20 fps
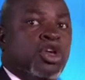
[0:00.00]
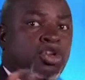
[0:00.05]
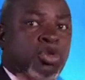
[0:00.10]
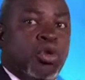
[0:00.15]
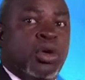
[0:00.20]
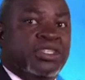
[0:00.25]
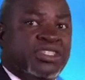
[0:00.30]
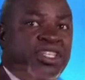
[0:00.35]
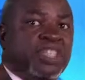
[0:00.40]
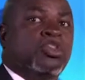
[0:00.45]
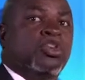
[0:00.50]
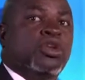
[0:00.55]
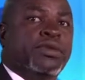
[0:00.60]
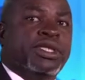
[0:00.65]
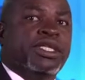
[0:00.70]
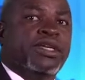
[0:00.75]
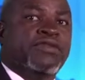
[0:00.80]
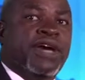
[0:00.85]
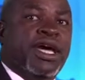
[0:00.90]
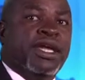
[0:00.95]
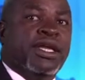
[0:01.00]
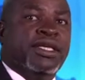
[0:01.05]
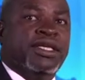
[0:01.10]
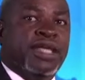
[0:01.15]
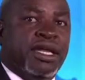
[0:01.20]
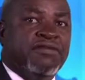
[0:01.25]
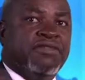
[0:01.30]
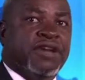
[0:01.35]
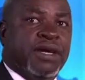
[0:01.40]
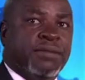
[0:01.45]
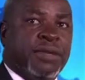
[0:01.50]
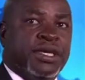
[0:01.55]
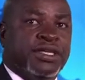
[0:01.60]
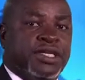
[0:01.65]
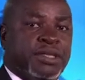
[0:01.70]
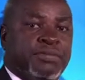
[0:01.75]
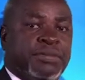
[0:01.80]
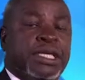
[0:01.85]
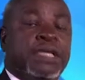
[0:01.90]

your organization will be divided and fragmented.